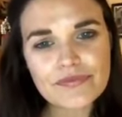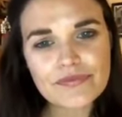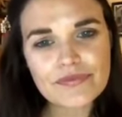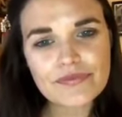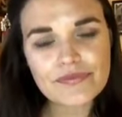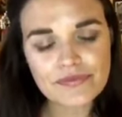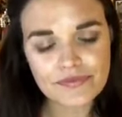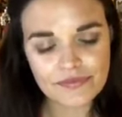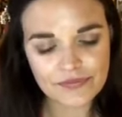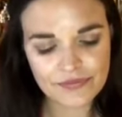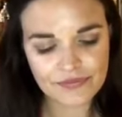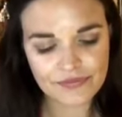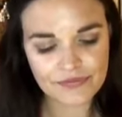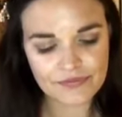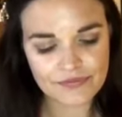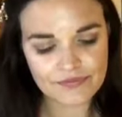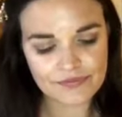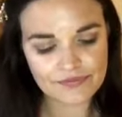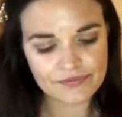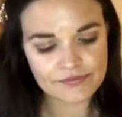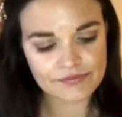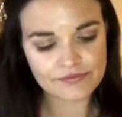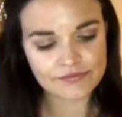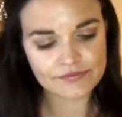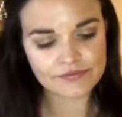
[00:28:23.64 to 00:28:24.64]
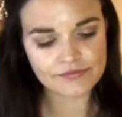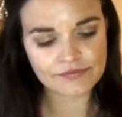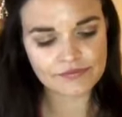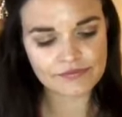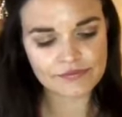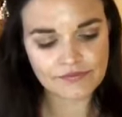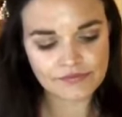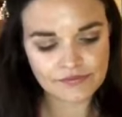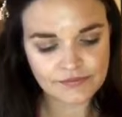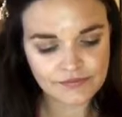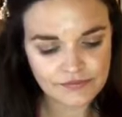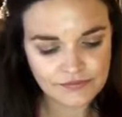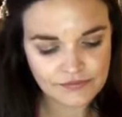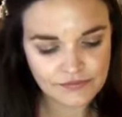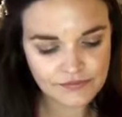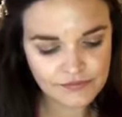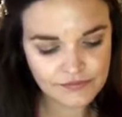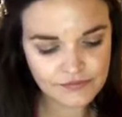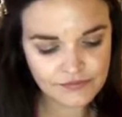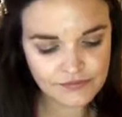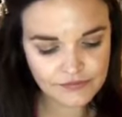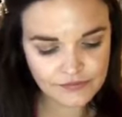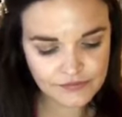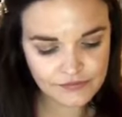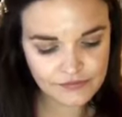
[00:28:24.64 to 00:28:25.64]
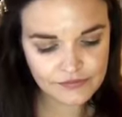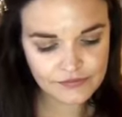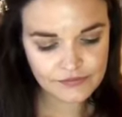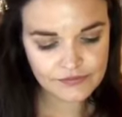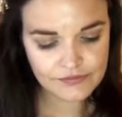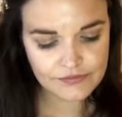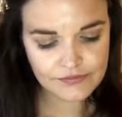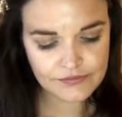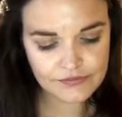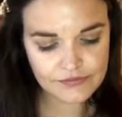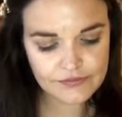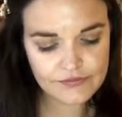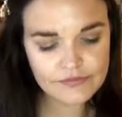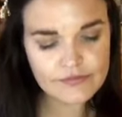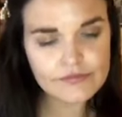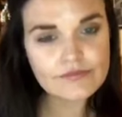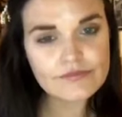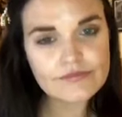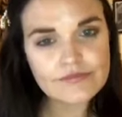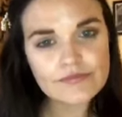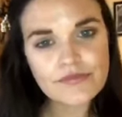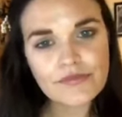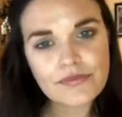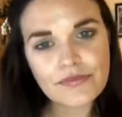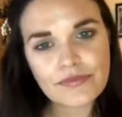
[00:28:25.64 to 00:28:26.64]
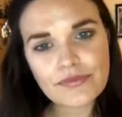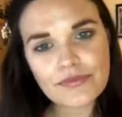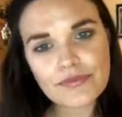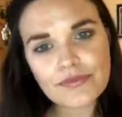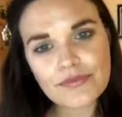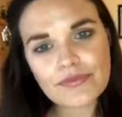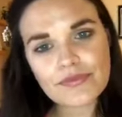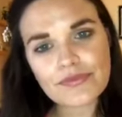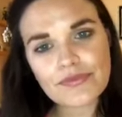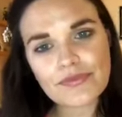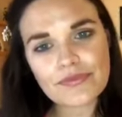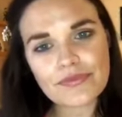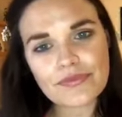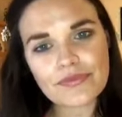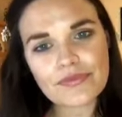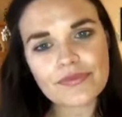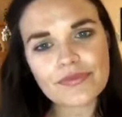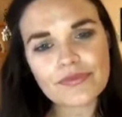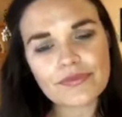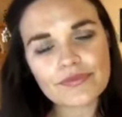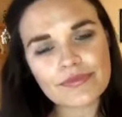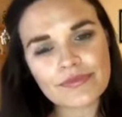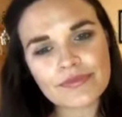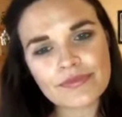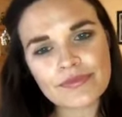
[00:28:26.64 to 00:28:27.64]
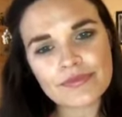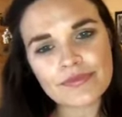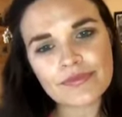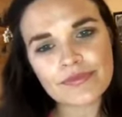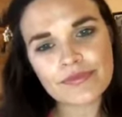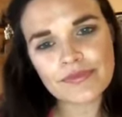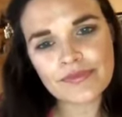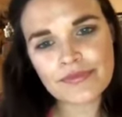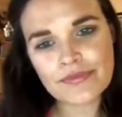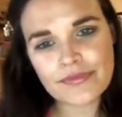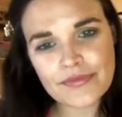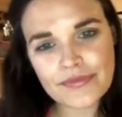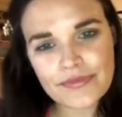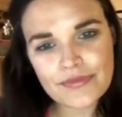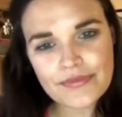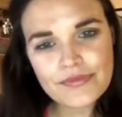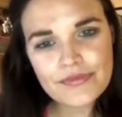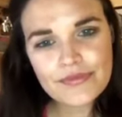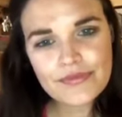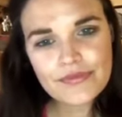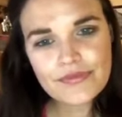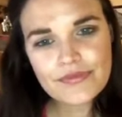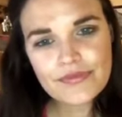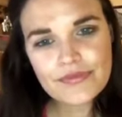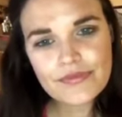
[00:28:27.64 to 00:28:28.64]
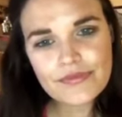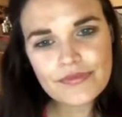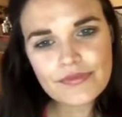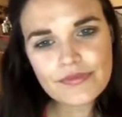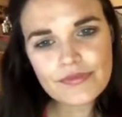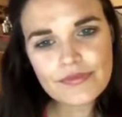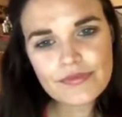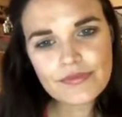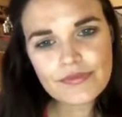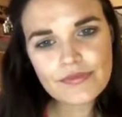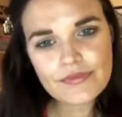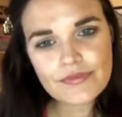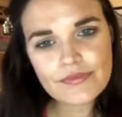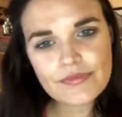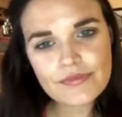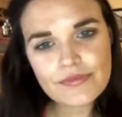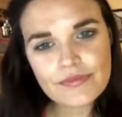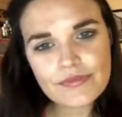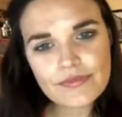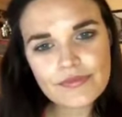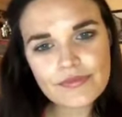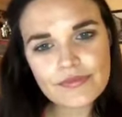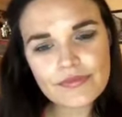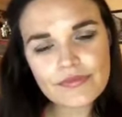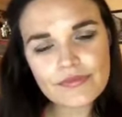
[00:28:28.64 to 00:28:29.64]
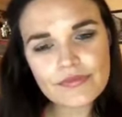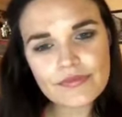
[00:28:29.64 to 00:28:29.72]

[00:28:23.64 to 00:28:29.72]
[no speech]